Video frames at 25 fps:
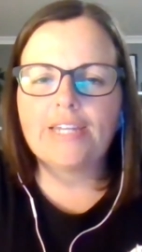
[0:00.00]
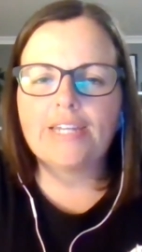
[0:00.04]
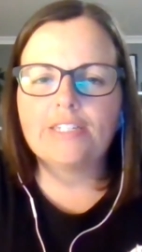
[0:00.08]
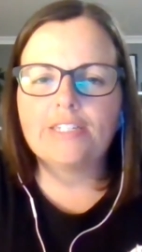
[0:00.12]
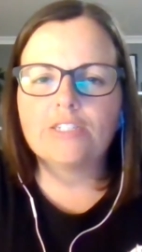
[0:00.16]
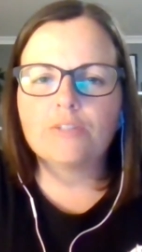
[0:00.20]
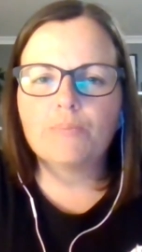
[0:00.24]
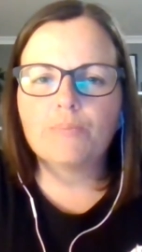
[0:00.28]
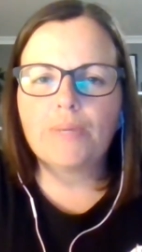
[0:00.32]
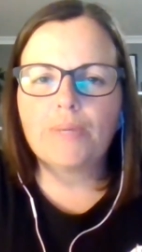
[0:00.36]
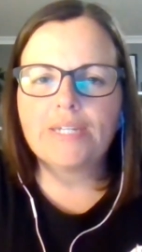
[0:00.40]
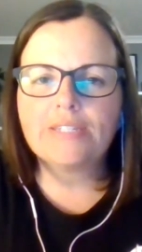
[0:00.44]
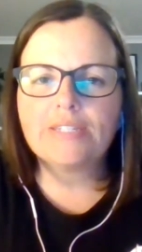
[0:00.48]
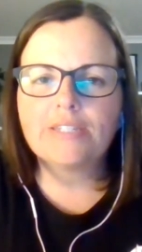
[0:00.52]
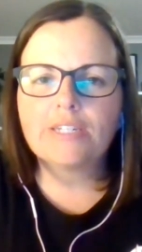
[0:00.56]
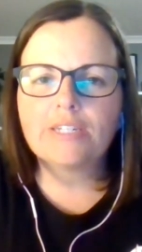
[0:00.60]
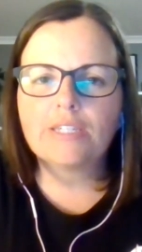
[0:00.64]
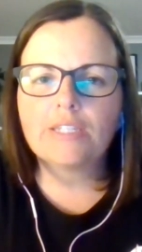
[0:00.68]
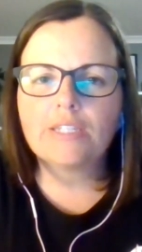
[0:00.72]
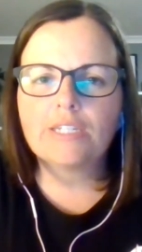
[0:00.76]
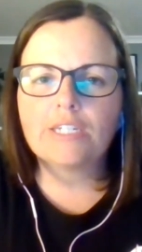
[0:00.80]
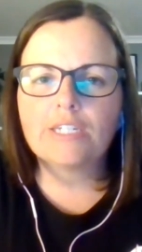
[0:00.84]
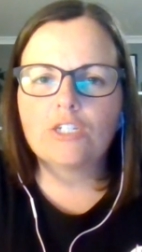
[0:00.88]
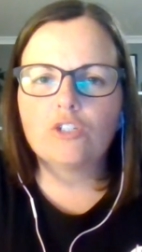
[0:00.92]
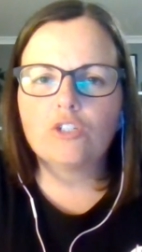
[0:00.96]
and
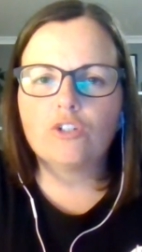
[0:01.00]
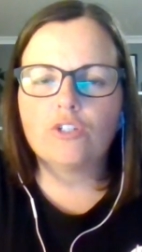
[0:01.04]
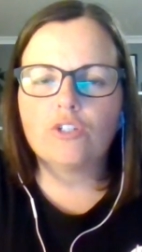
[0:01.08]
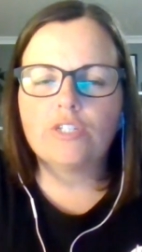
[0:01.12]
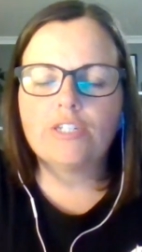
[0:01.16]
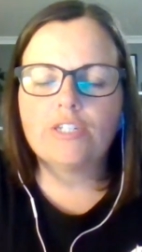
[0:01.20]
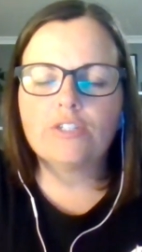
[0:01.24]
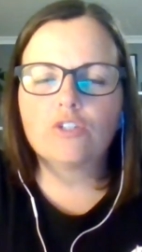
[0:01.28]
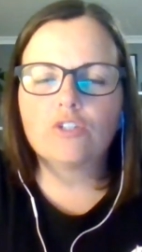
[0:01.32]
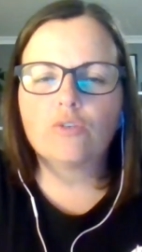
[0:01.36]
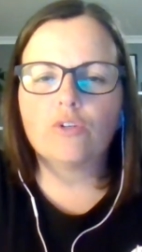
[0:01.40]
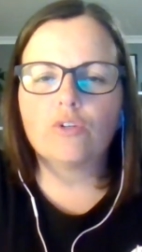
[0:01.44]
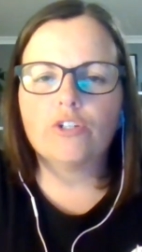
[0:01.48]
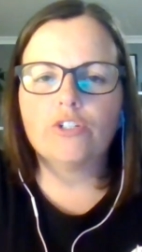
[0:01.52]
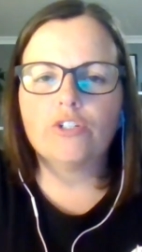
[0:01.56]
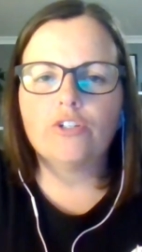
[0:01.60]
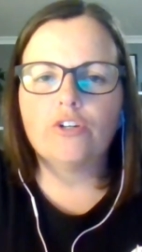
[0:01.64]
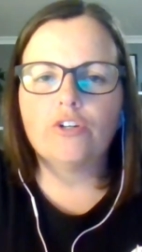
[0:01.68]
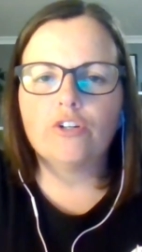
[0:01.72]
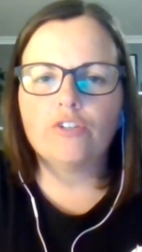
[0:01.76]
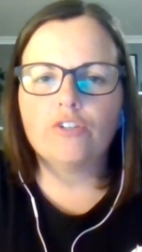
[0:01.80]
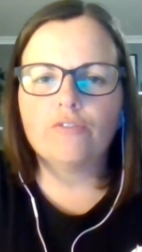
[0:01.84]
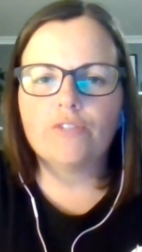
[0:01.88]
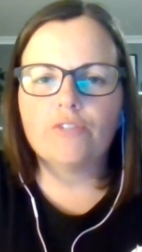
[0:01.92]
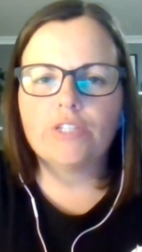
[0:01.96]
basically you know he's grown it
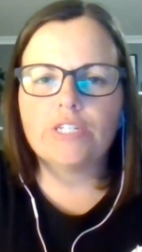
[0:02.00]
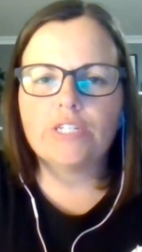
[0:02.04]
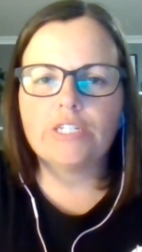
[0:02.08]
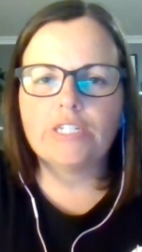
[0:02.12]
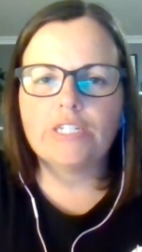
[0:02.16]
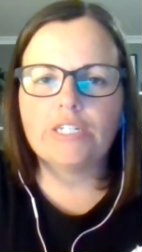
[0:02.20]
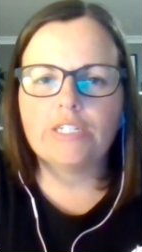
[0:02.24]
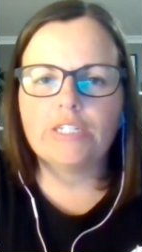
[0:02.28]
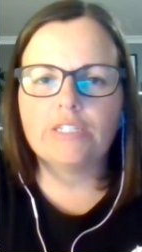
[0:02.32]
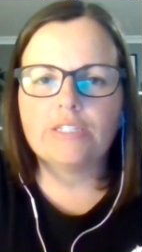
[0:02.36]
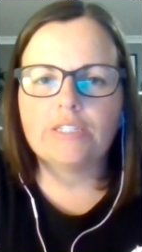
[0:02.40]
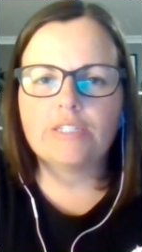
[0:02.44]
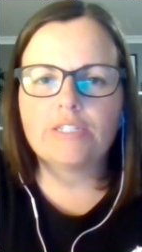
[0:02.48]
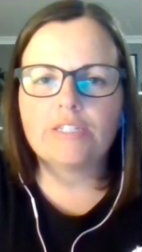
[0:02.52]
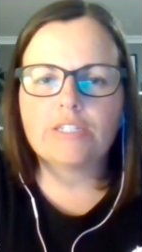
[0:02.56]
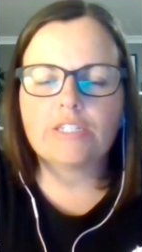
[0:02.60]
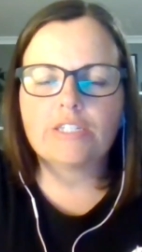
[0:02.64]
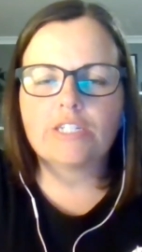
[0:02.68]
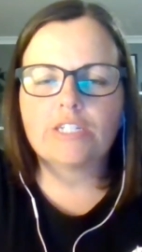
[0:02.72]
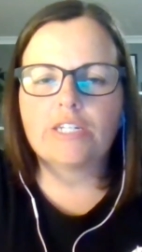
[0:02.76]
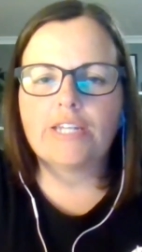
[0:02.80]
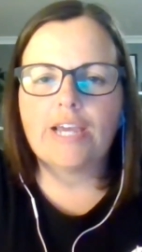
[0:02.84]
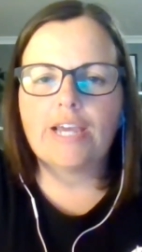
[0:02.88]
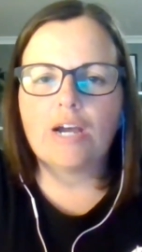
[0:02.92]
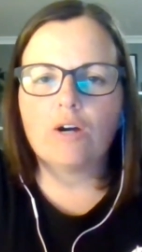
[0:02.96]
over the years
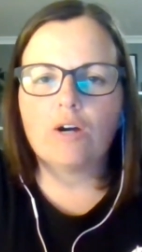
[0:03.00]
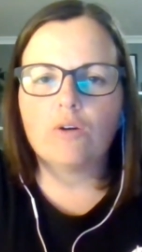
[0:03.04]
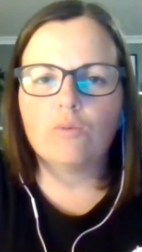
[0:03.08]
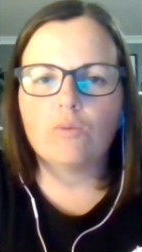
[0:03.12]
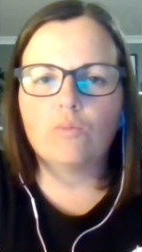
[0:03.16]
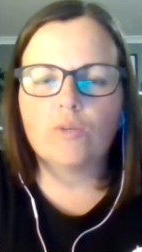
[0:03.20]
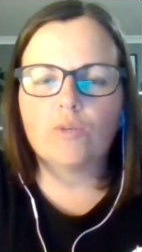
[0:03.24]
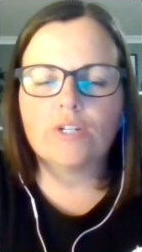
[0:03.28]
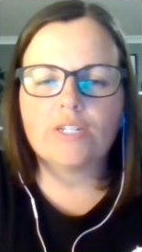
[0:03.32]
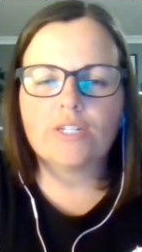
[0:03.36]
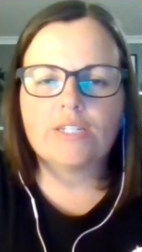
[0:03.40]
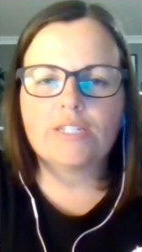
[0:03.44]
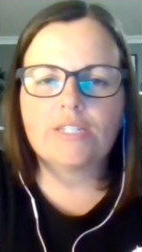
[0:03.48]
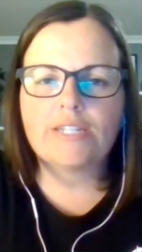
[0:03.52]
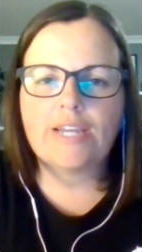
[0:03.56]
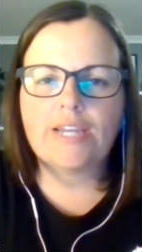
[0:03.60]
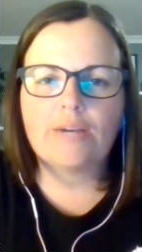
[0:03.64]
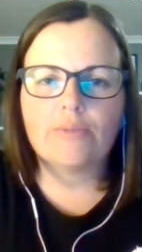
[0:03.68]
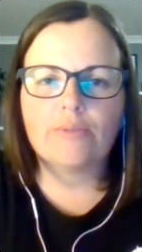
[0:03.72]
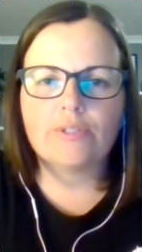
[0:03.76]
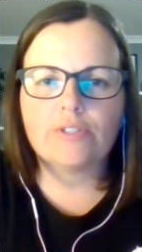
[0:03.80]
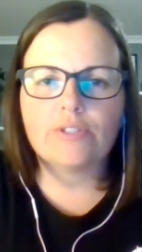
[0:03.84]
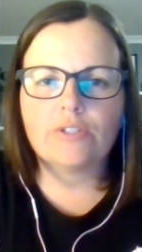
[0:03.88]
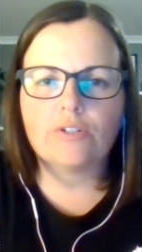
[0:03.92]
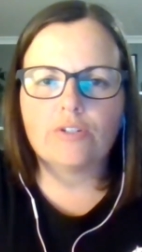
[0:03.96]
to now what it is
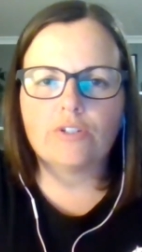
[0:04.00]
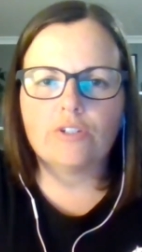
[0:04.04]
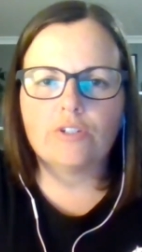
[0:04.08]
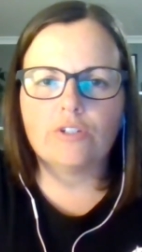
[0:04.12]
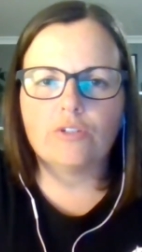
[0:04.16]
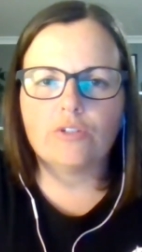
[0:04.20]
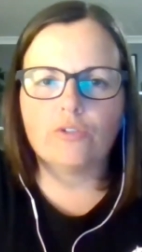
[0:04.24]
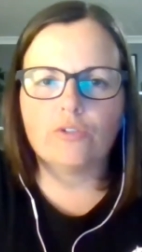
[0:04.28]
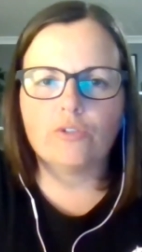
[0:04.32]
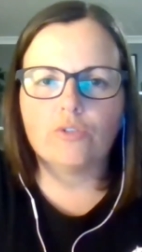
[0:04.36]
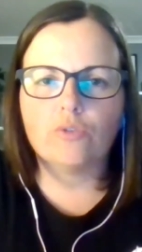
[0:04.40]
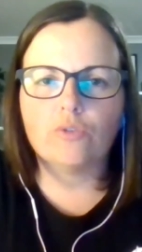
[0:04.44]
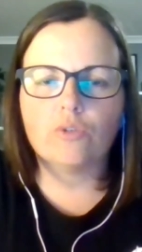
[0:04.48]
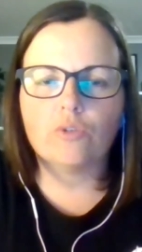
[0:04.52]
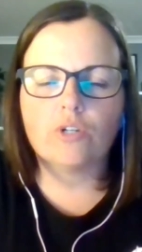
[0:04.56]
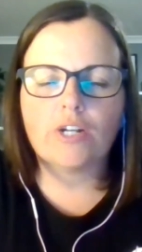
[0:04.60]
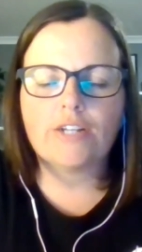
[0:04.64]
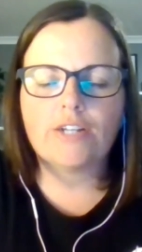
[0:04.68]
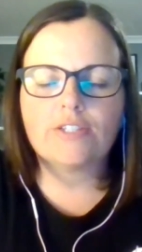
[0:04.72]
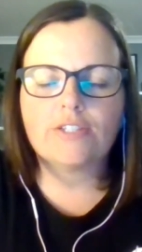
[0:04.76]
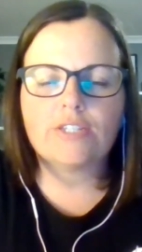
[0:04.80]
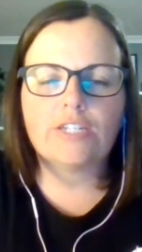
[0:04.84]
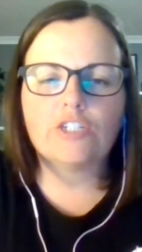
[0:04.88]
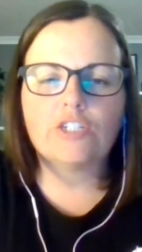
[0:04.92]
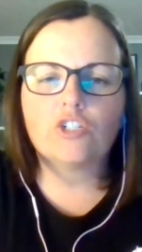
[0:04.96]
now is you know an
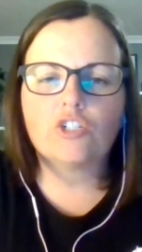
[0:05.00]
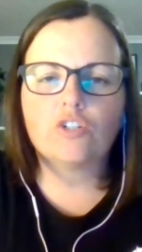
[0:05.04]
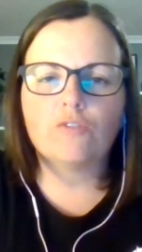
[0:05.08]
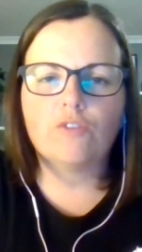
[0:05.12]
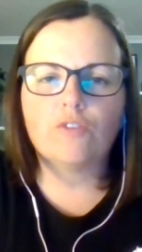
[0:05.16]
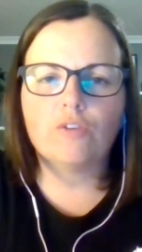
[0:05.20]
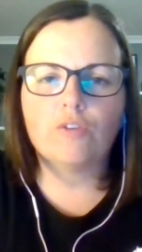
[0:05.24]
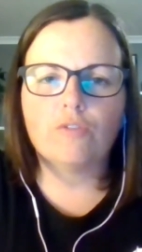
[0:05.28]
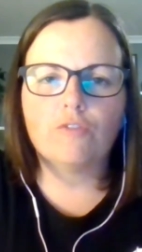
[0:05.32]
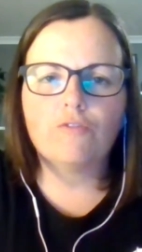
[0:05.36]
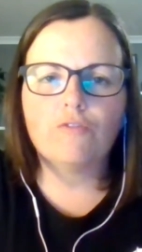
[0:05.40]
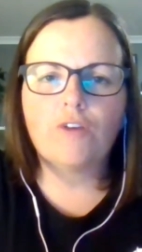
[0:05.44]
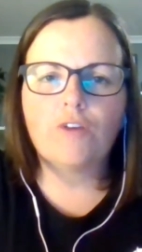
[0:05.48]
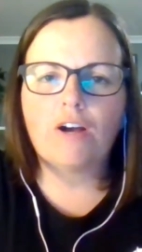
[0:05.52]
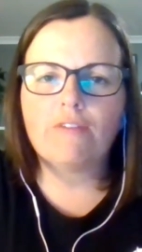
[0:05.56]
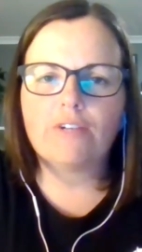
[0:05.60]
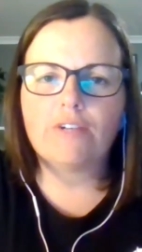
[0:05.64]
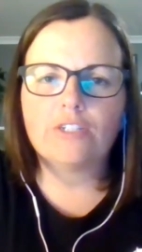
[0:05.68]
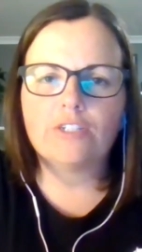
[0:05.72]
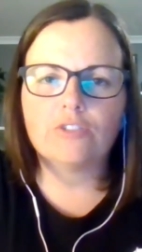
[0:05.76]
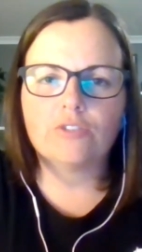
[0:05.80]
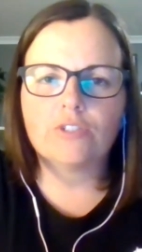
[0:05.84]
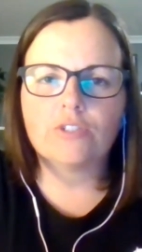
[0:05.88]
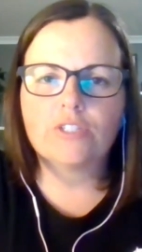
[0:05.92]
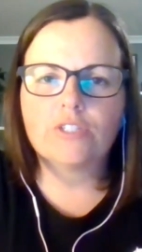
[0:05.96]
organization of over
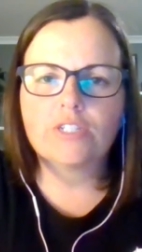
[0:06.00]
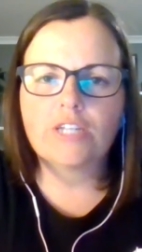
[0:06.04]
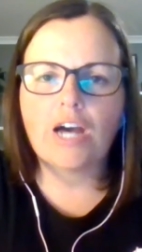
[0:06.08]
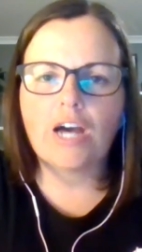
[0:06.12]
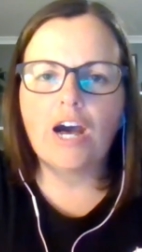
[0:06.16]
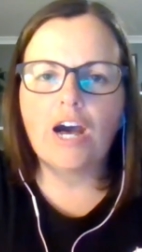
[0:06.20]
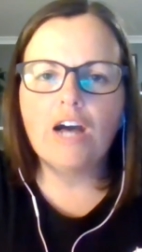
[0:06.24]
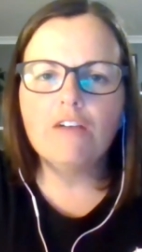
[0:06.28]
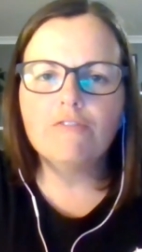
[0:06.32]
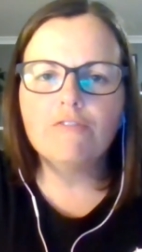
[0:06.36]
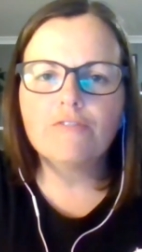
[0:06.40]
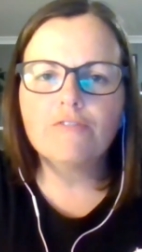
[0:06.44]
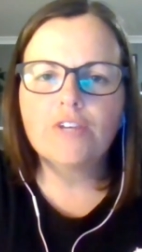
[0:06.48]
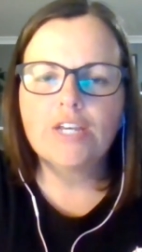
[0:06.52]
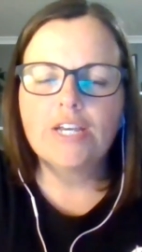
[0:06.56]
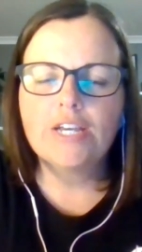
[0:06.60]
500 staff